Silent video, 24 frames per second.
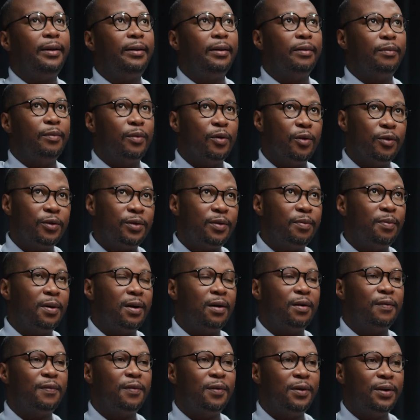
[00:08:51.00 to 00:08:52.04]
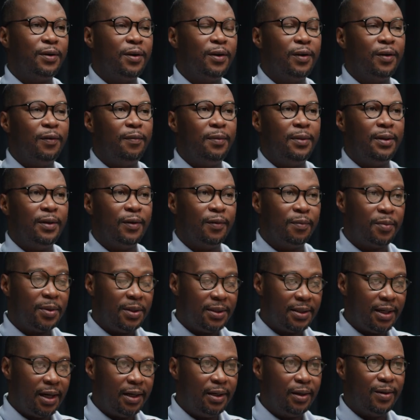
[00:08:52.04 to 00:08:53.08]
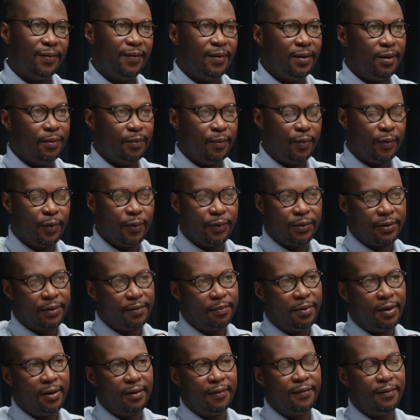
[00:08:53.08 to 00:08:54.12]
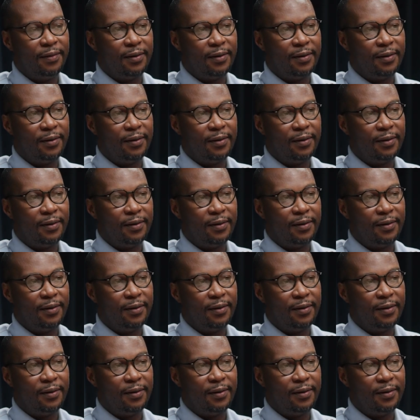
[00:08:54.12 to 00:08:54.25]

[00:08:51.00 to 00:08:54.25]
the most powerful economy or presiding over the most powerful